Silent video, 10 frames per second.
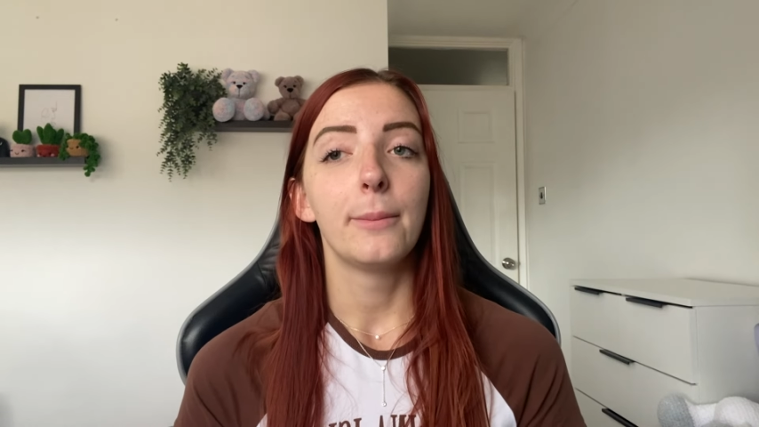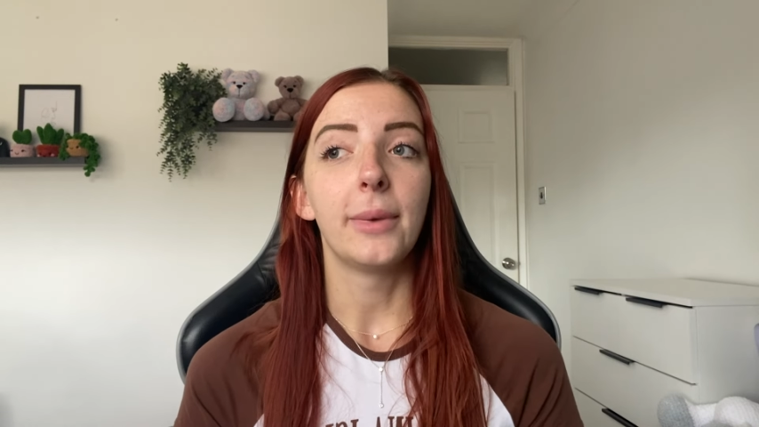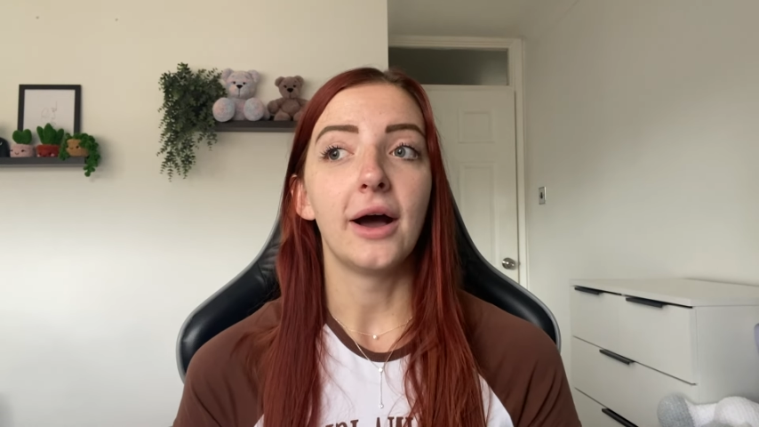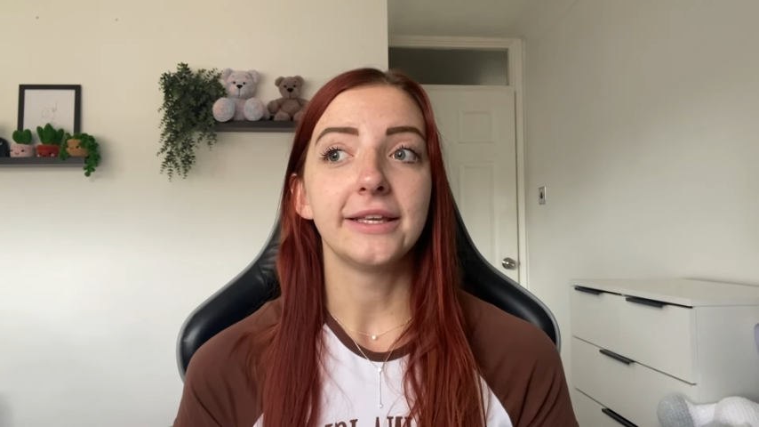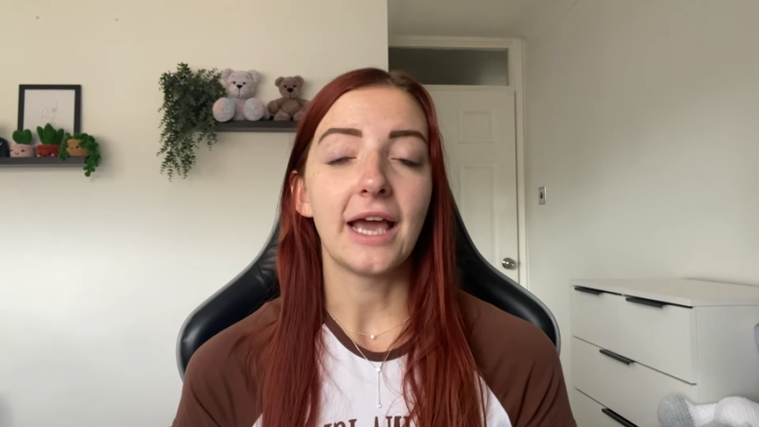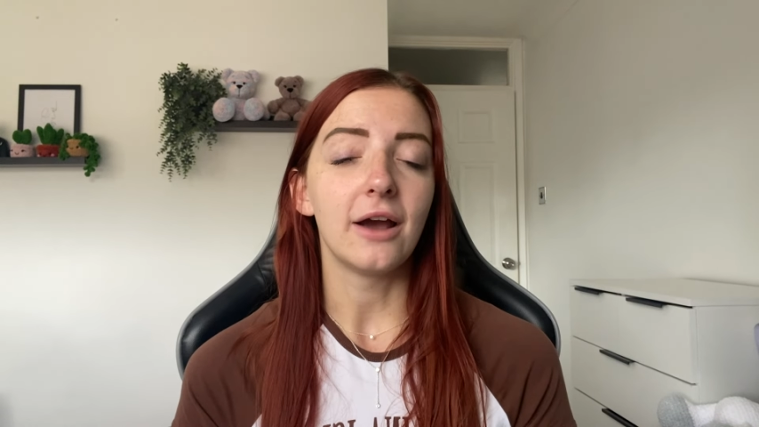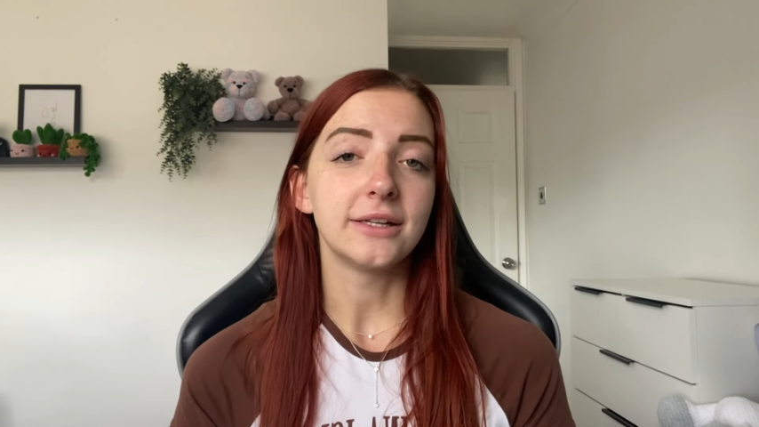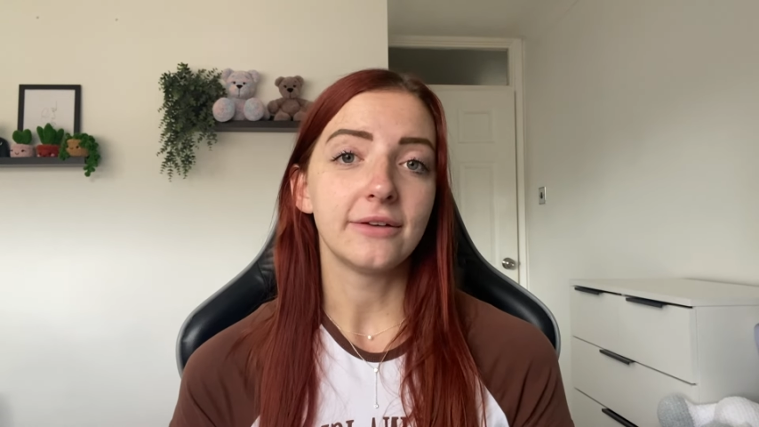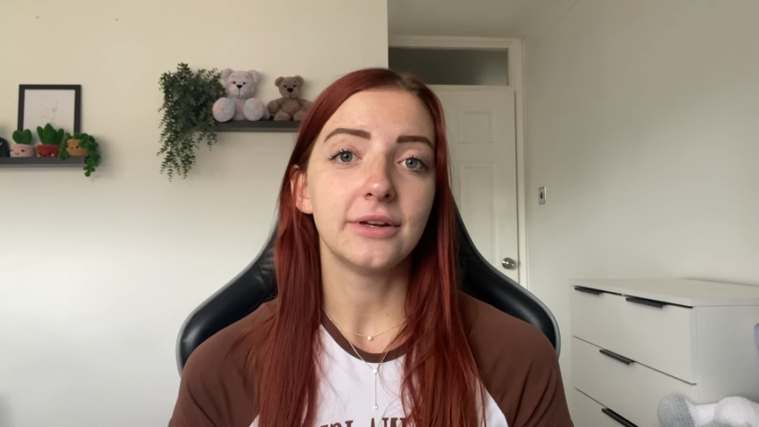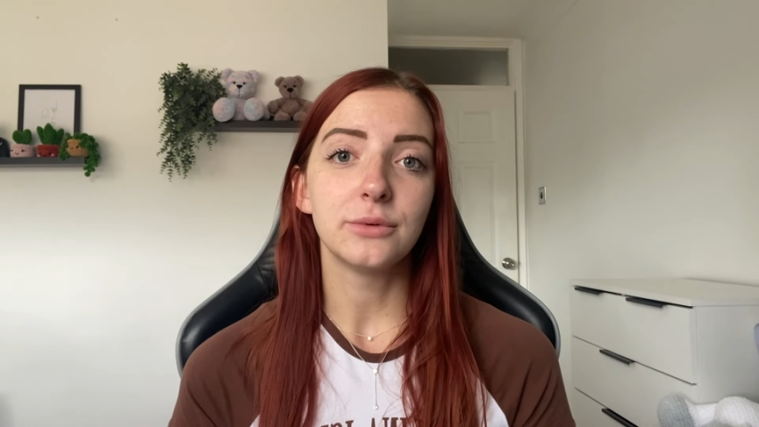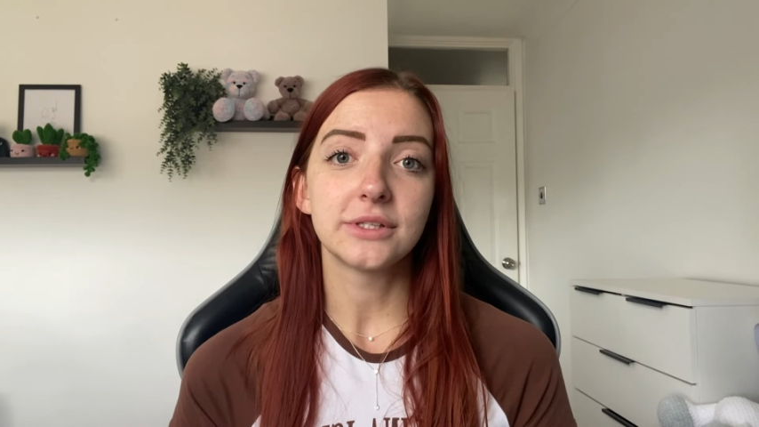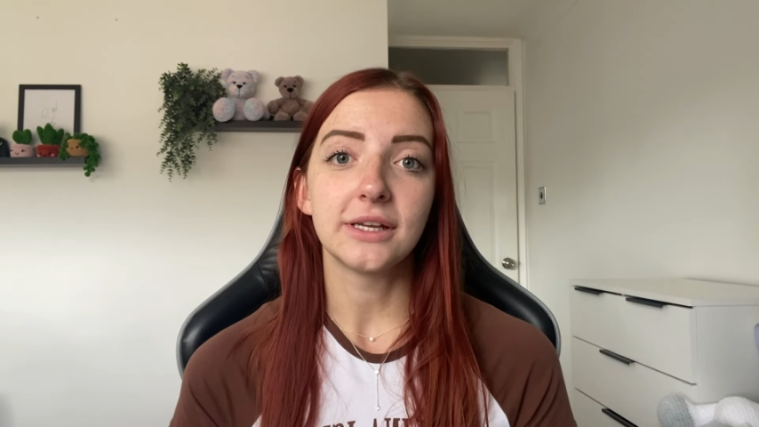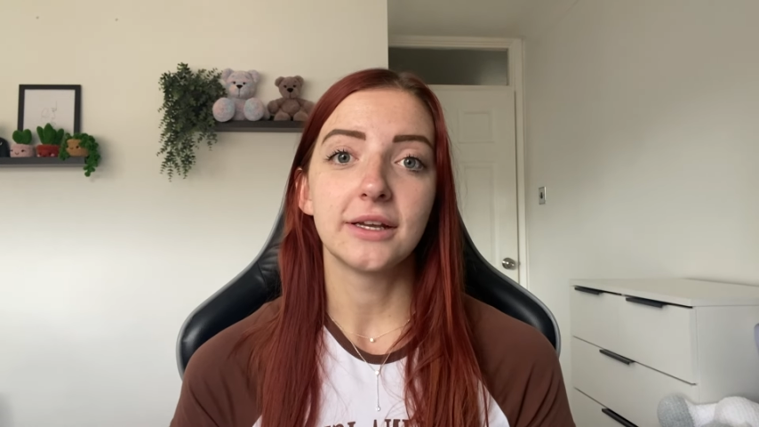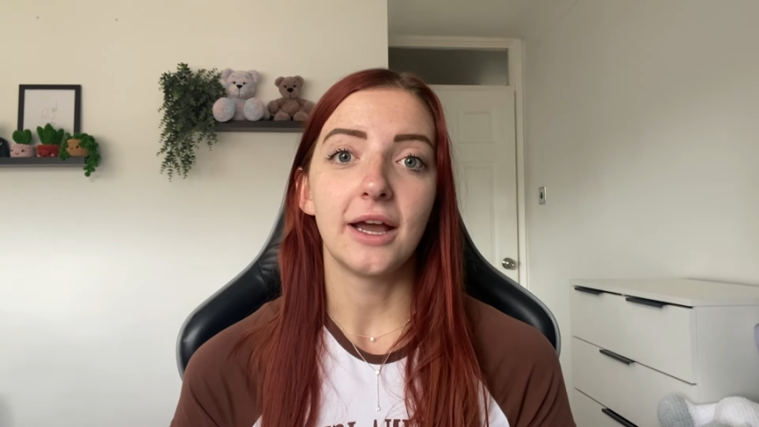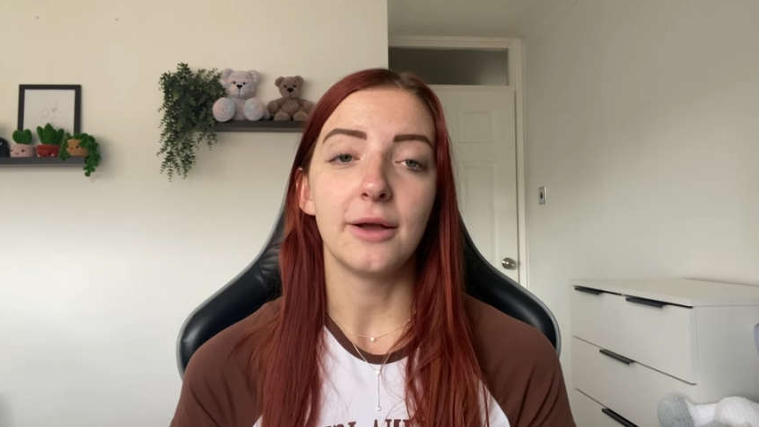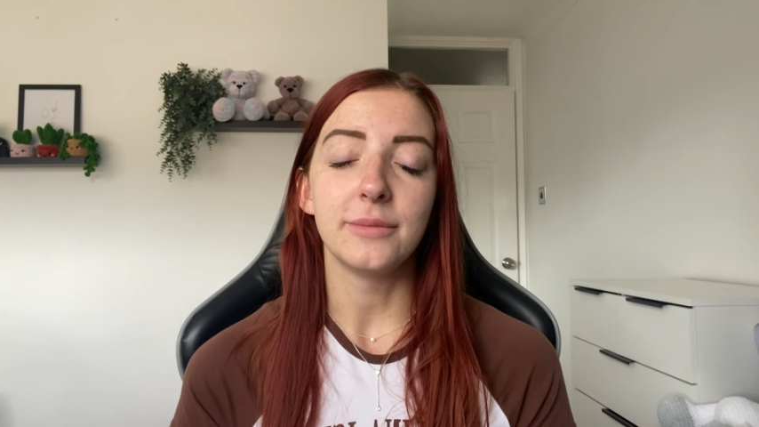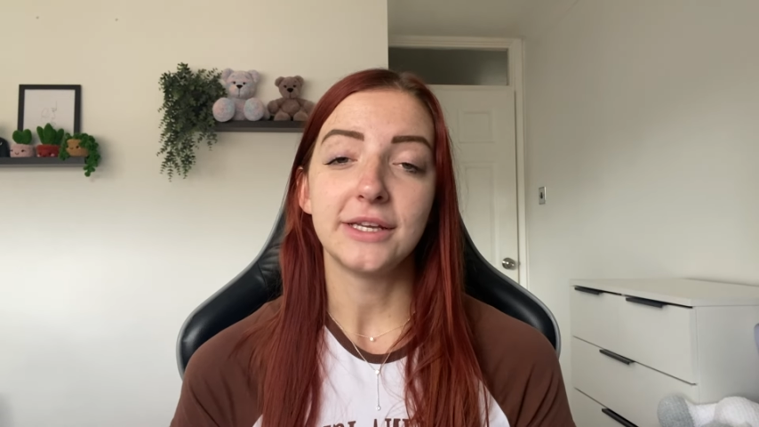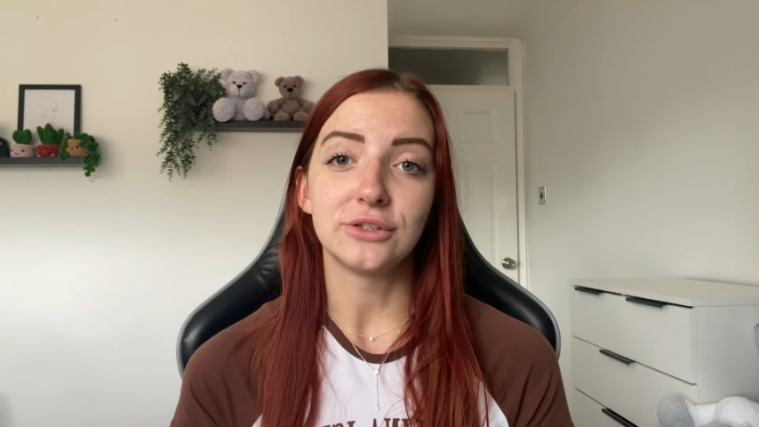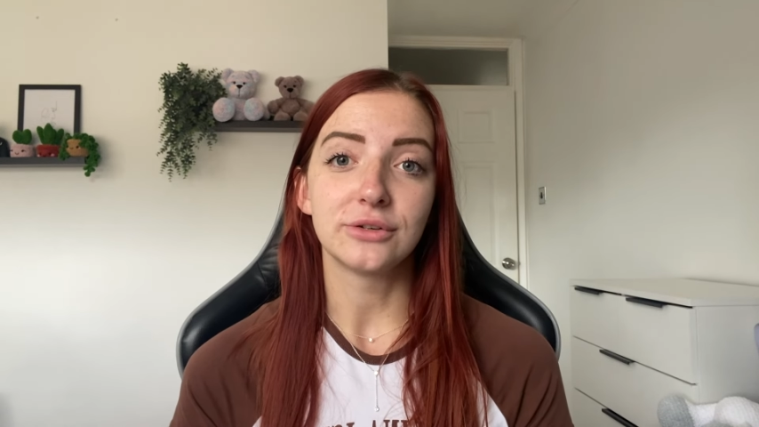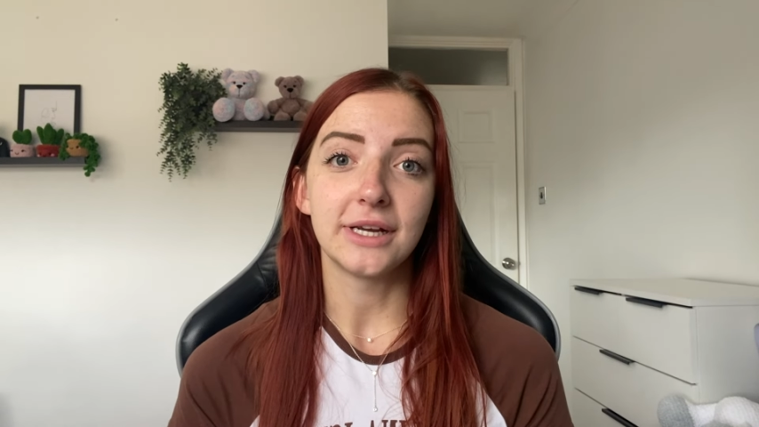But yeah, I definitely was
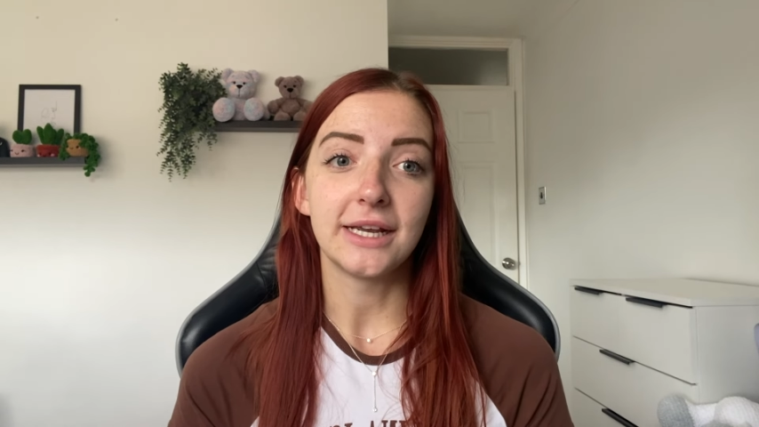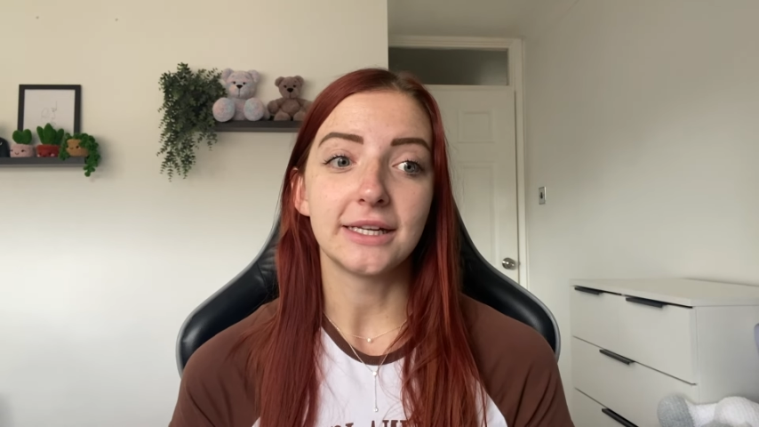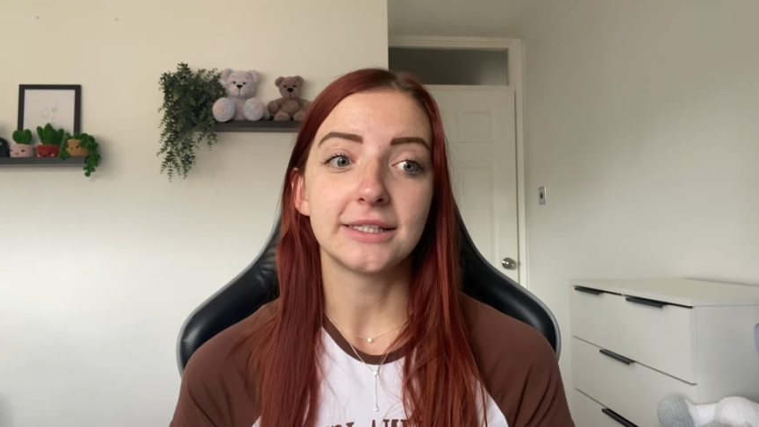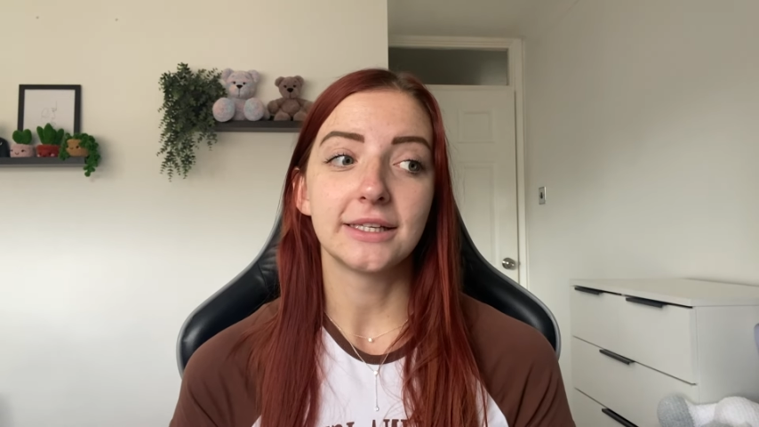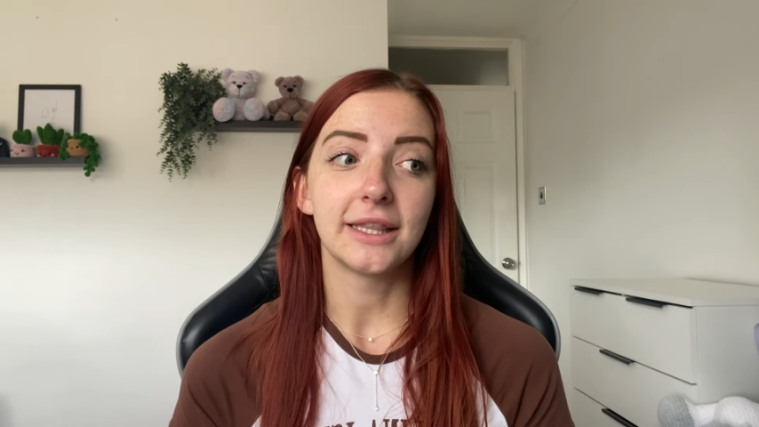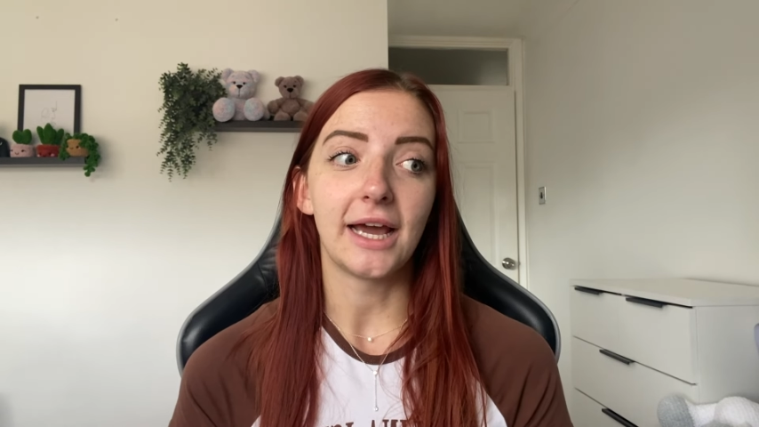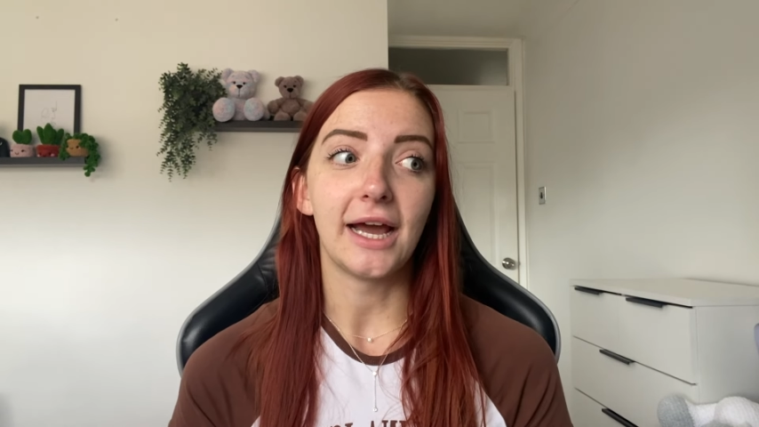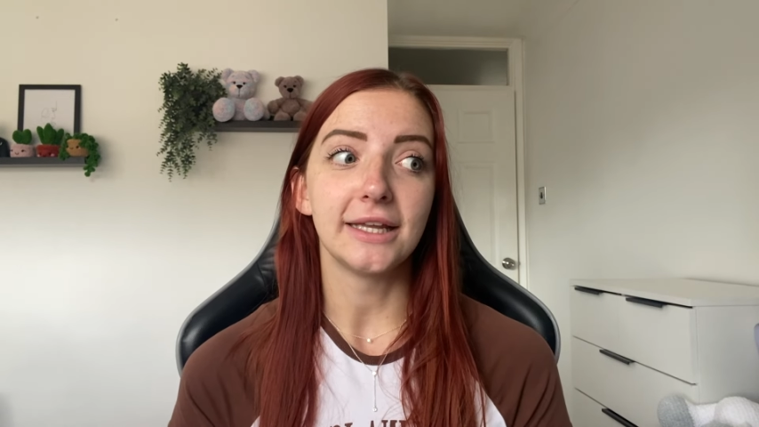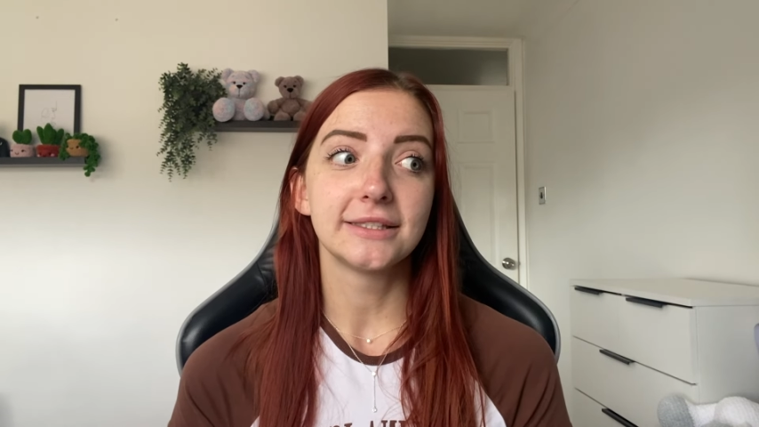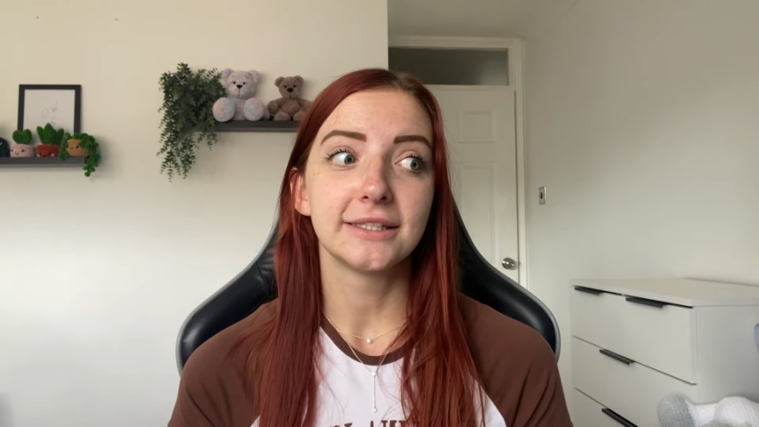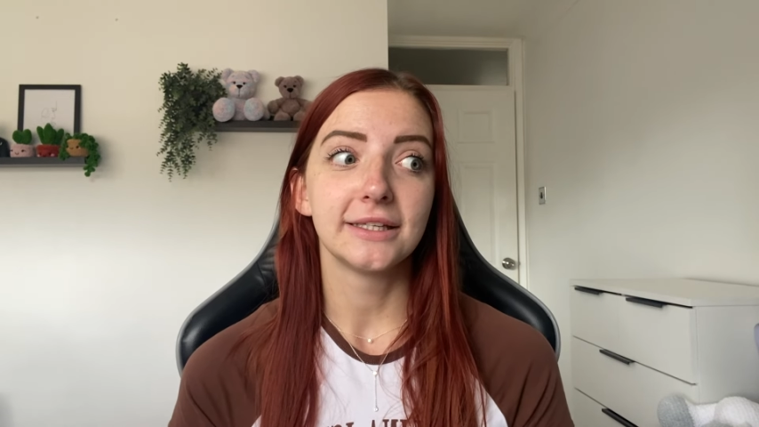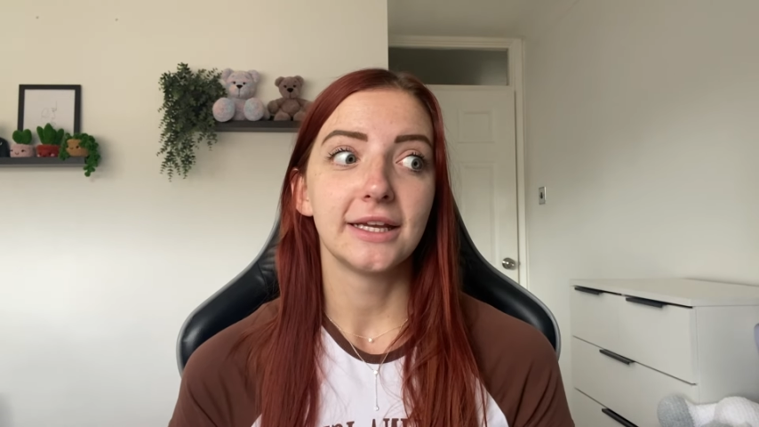intrigued that